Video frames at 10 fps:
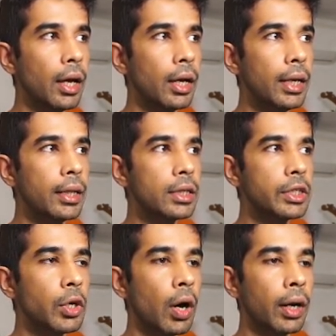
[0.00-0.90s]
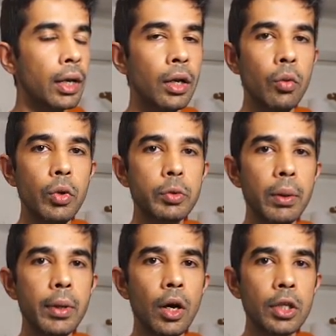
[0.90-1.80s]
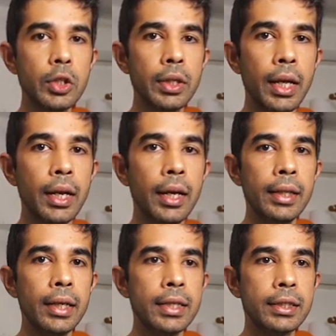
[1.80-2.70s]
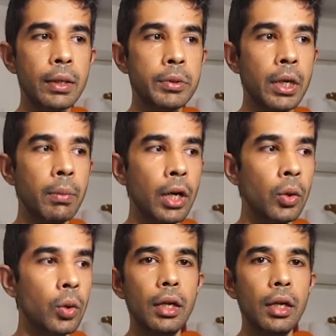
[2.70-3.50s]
in this URL which will be also there in the description below.